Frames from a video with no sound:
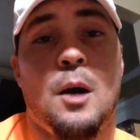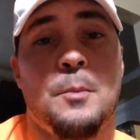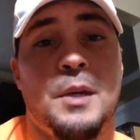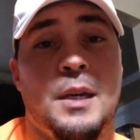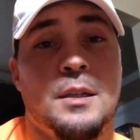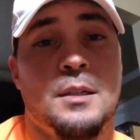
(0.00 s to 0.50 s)

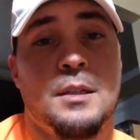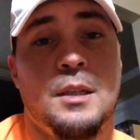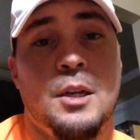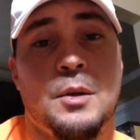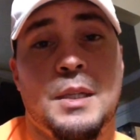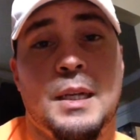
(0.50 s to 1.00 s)
because at
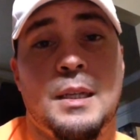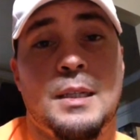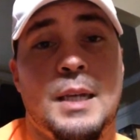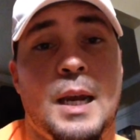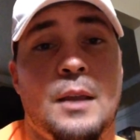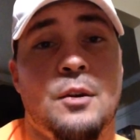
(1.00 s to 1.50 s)
the end of the
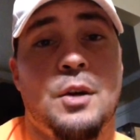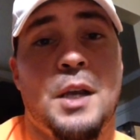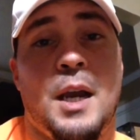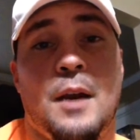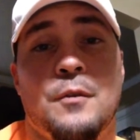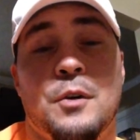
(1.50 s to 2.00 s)
day, they're going to
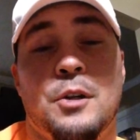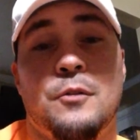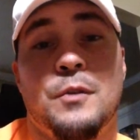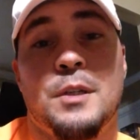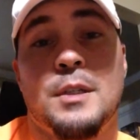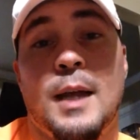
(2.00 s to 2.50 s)
have their
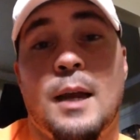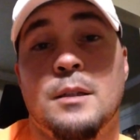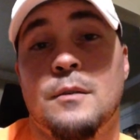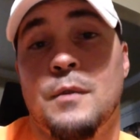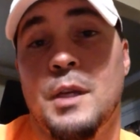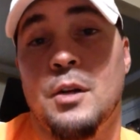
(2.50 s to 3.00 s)
different styles
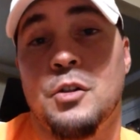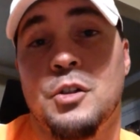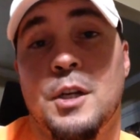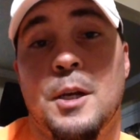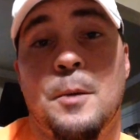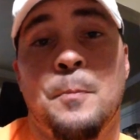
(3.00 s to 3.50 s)
of
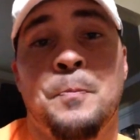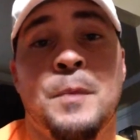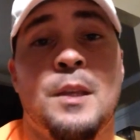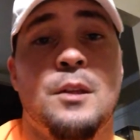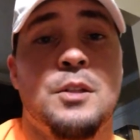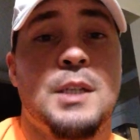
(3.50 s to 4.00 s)
leadership,
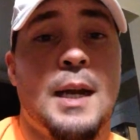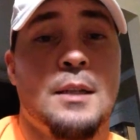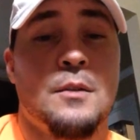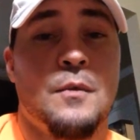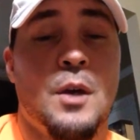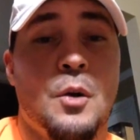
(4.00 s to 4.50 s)
their
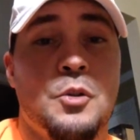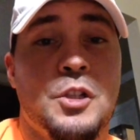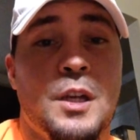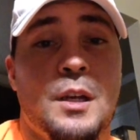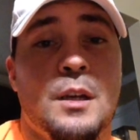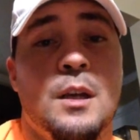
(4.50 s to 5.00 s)
styles of
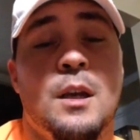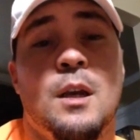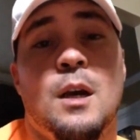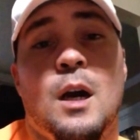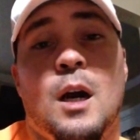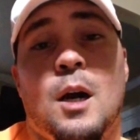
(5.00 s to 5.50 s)
coaching,
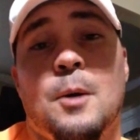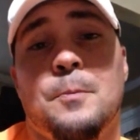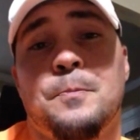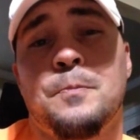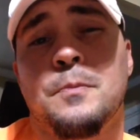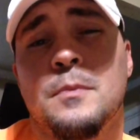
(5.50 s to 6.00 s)

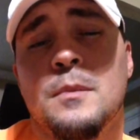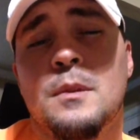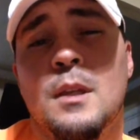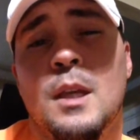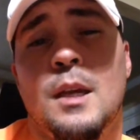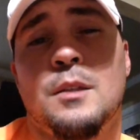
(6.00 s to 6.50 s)

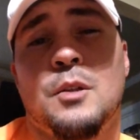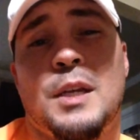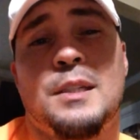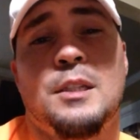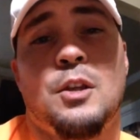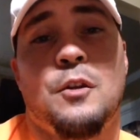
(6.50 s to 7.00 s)
and so
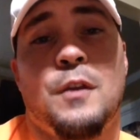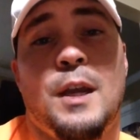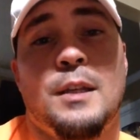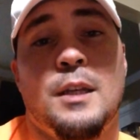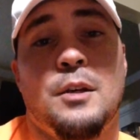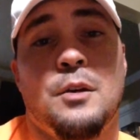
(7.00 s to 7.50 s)
that's another
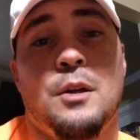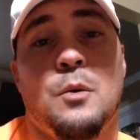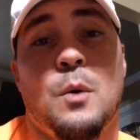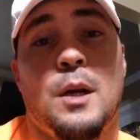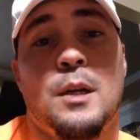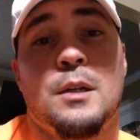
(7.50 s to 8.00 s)
thing that you're going to
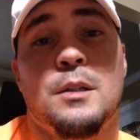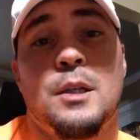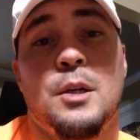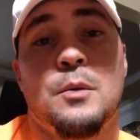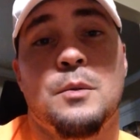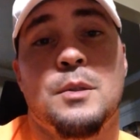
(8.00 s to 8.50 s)
want
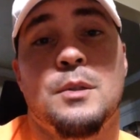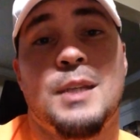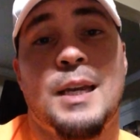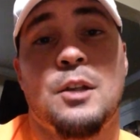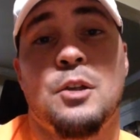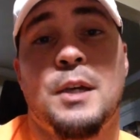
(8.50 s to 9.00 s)
to
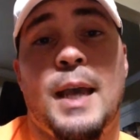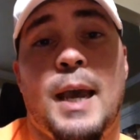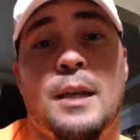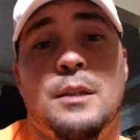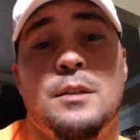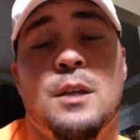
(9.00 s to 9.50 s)
take a look
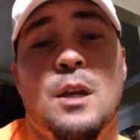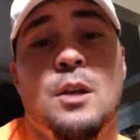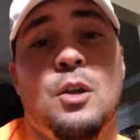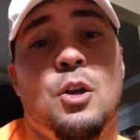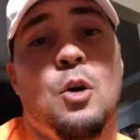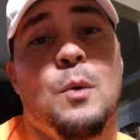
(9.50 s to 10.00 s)
at, is
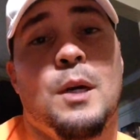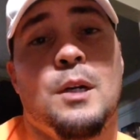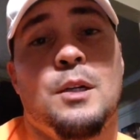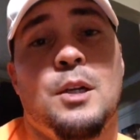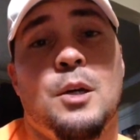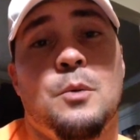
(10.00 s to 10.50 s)
you don't want
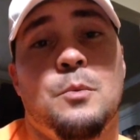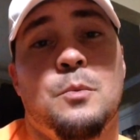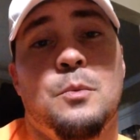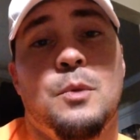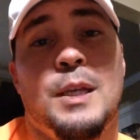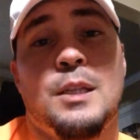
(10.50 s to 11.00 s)
to
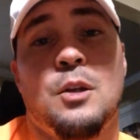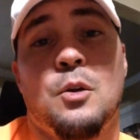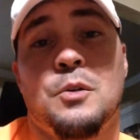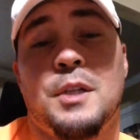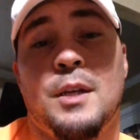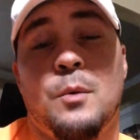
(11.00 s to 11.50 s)
let the
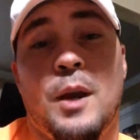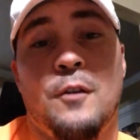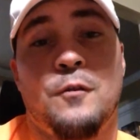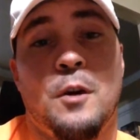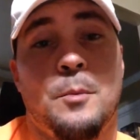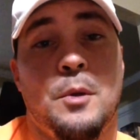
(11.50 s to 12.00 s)
goals get away
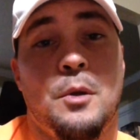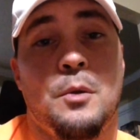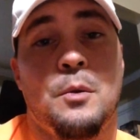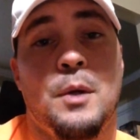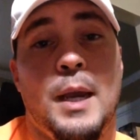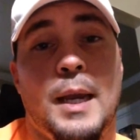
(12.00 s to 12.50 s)
from
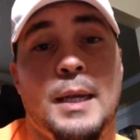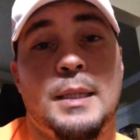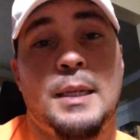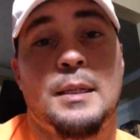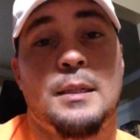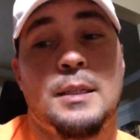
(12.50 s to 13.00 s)
you, and at
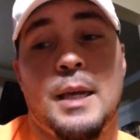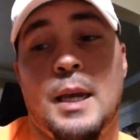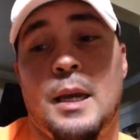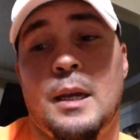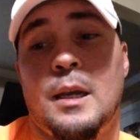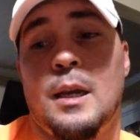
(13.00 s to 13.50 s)
the end of the
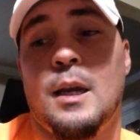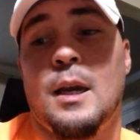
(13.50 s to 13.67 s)
day,